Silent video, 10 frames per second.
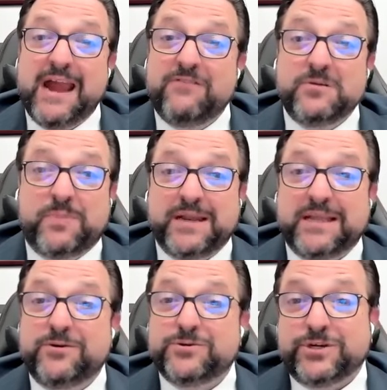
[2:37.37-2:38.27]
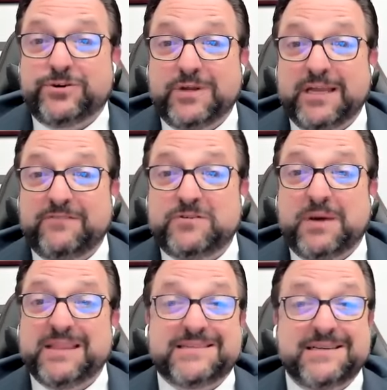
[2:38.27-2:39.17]
everybody who's
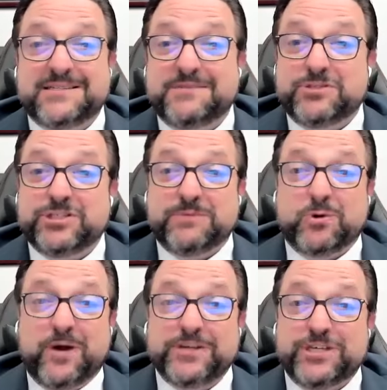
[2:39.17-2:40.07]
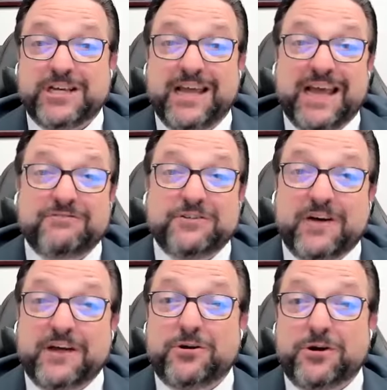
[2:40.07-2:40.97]
aggrieved by the citizenship question have
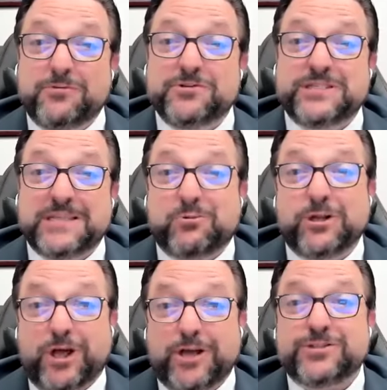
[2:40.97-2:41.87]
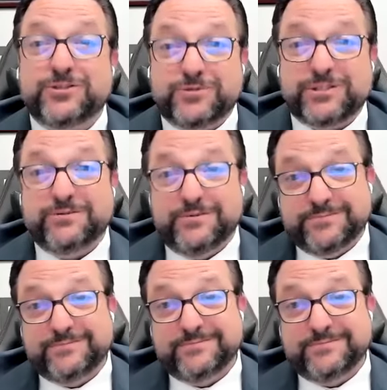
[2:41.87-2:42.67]
to file their own separate lawsuits?